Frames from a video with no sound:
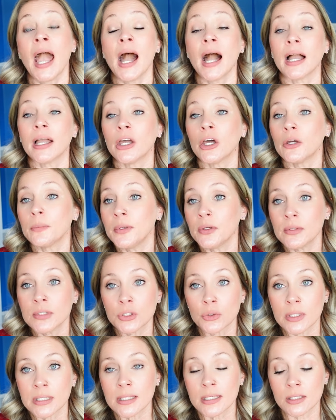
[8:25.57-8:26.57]
I hope you
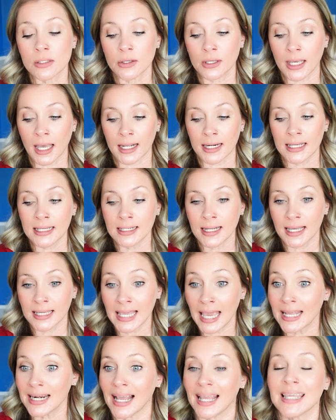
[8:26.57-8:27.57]
enjoyed this look at it.
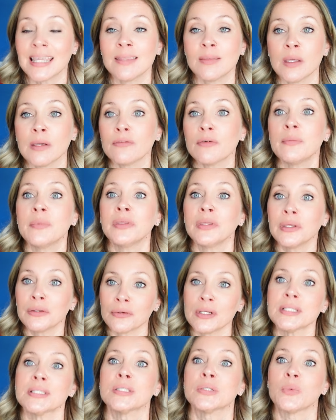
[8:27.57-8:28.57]
Again, I can think of a million
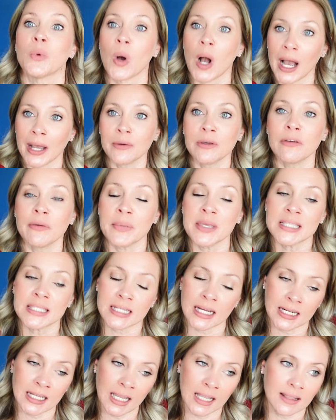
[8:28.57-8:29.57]
reasons why we would be
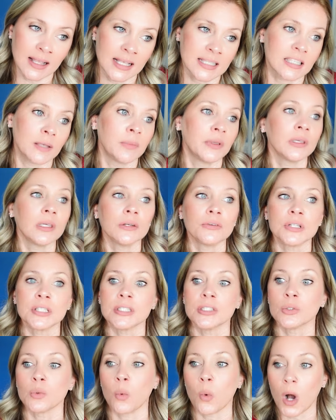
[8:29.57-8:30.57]
studying this, a million
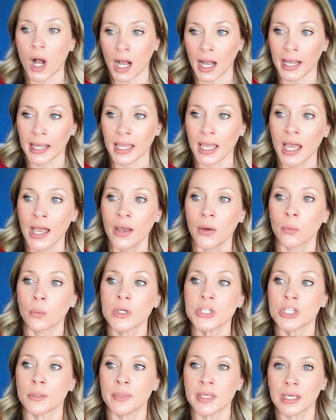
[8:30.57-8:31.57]
reasons why we
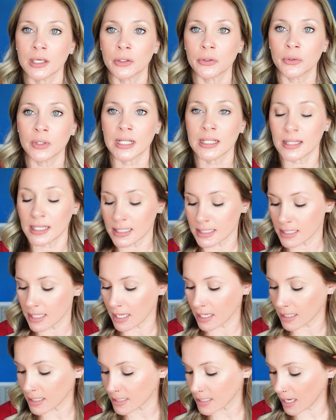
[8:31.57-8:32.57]
should be including these
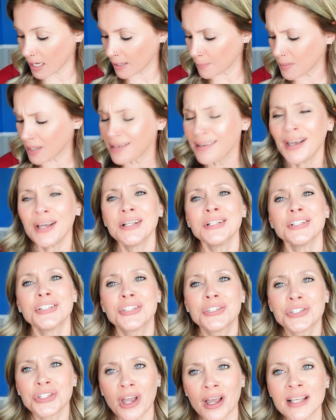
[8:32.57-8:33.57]
things. Um, not
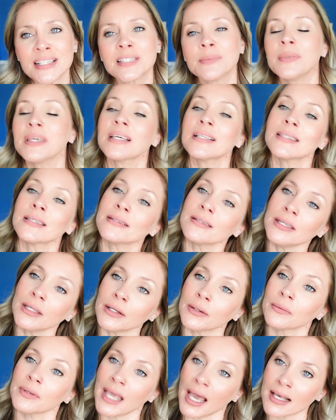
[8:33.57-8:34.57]
just because of, you
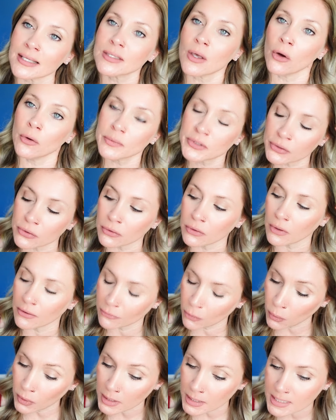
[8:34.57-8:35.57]
know, yes, homeschool, of
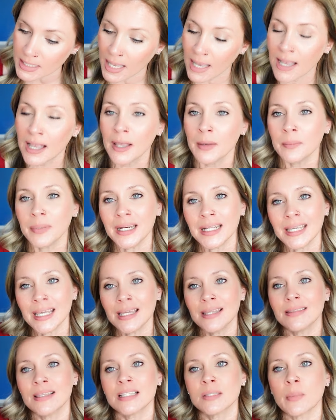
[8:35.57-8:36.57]
course, but
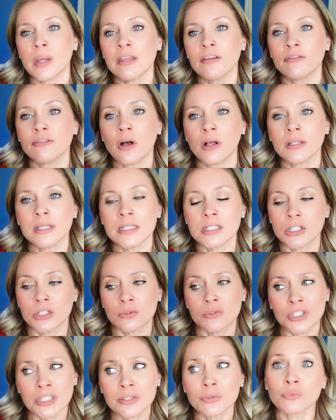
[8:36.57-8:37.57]
again, this might fall
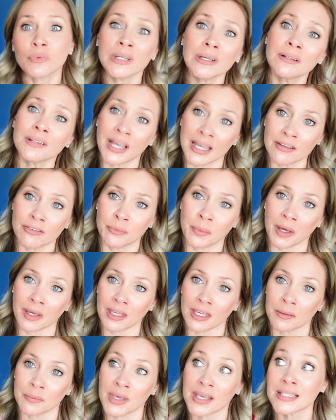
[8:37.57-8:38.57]
into just real life
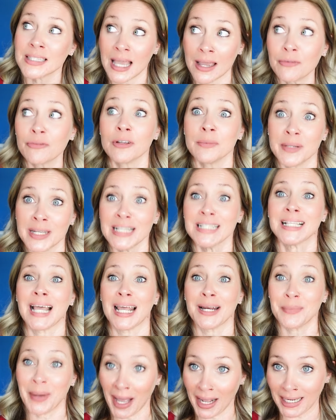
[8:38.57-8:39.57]
bucket because everybody's
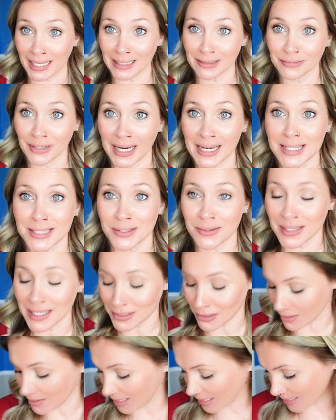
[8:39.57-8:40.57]
got a body, right? So
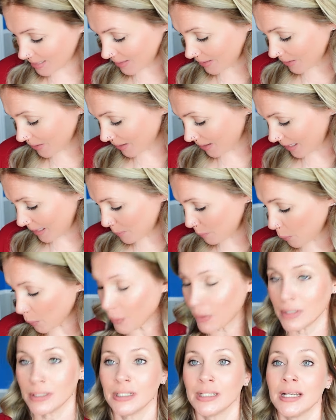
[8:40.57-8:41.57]
these are things that are
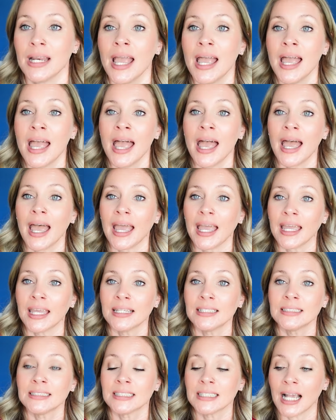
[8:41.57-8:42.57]
important
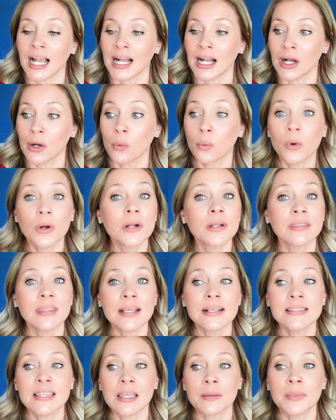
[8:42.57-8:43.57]
and uh, worth
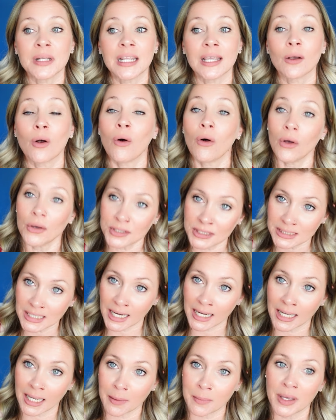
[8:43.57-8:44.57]
examining all the
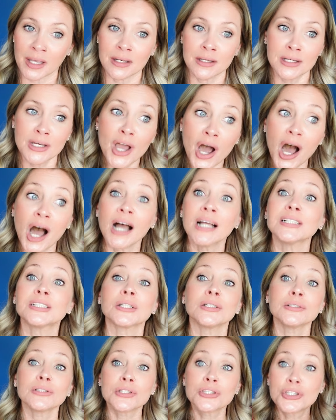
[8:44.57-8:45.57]
time,
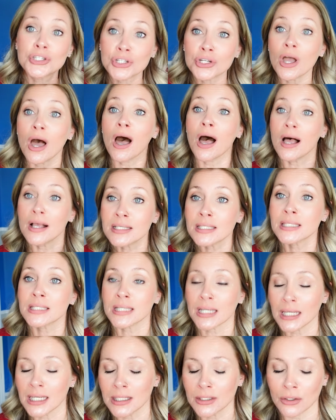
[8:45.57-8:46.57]
not
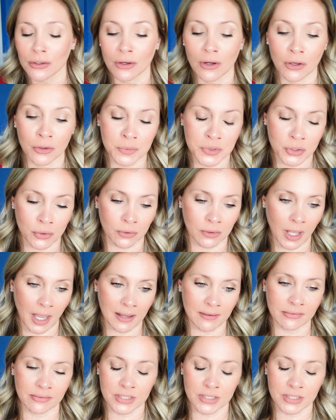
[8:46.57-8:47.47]
just in your homeschool life.